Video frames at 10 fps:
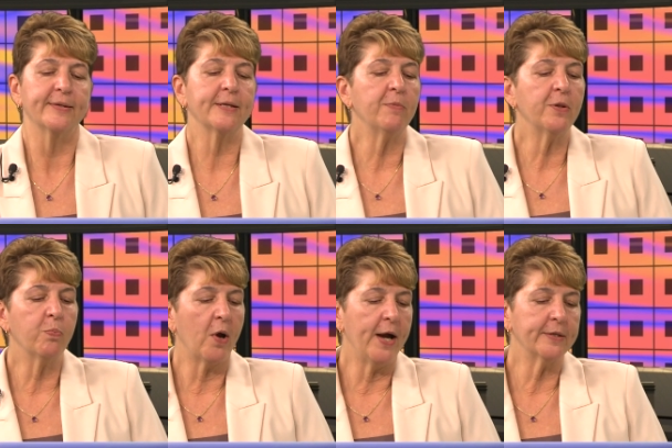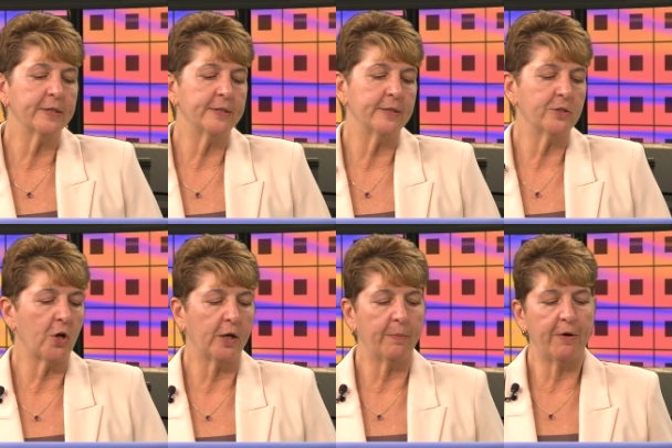some of the practices
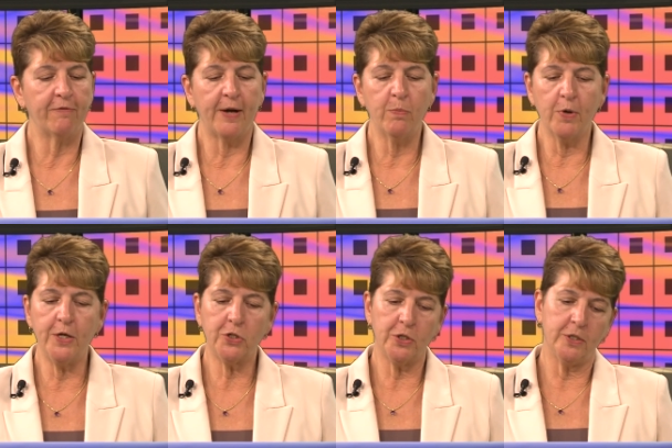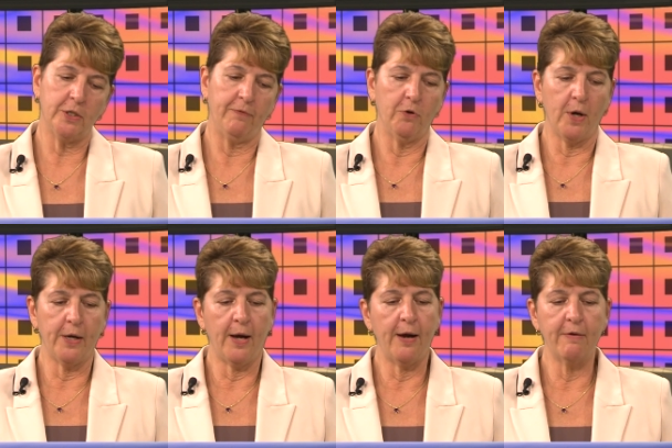talk about vibrations, and if you're
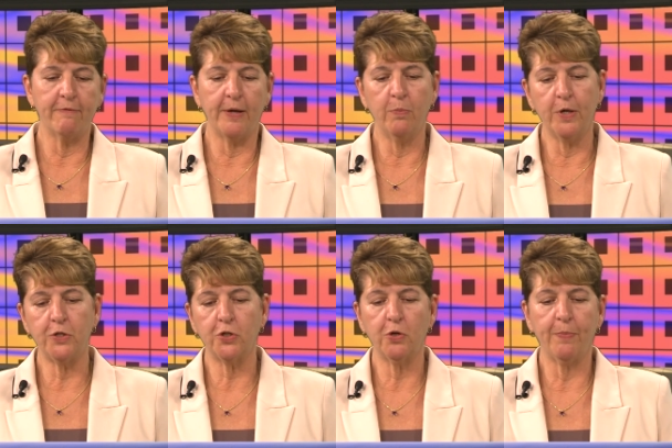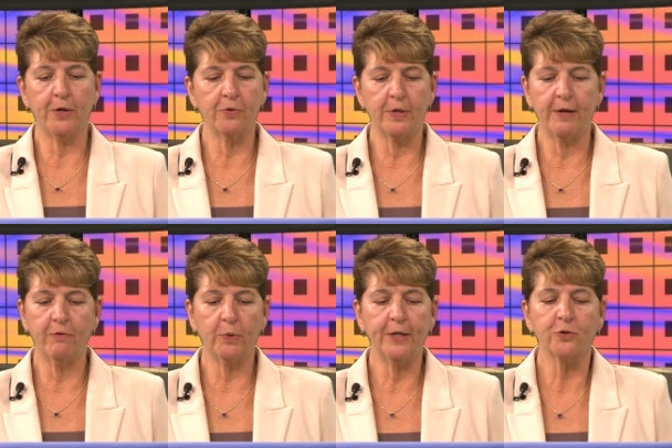at a higher vibration, you're better than
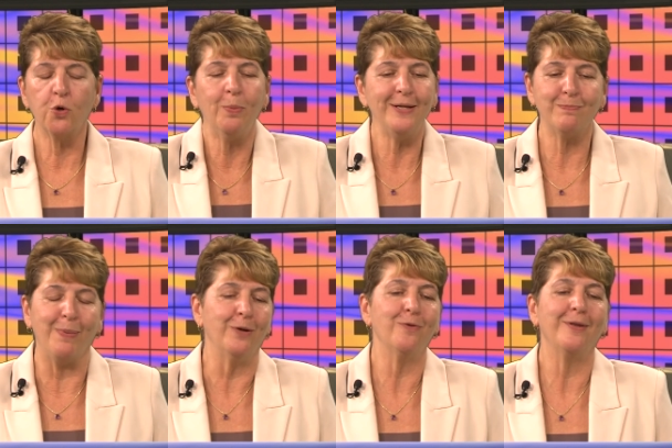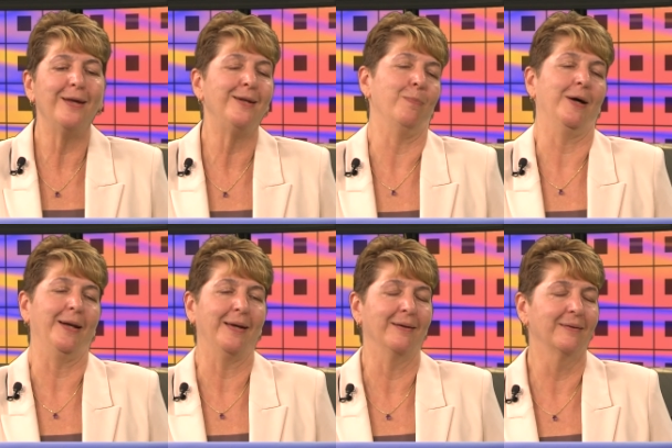everyone else. Nobody's better than
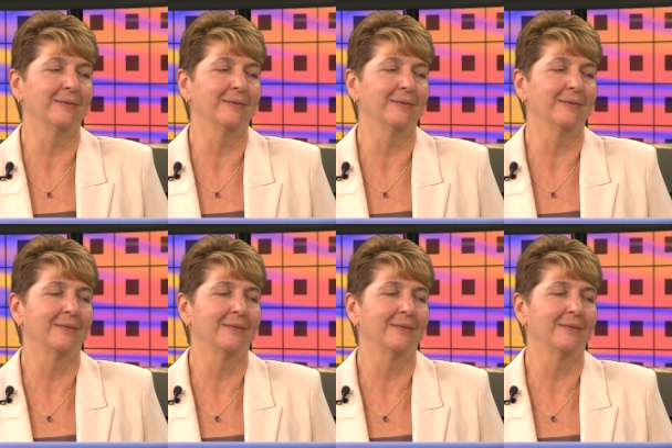anybody.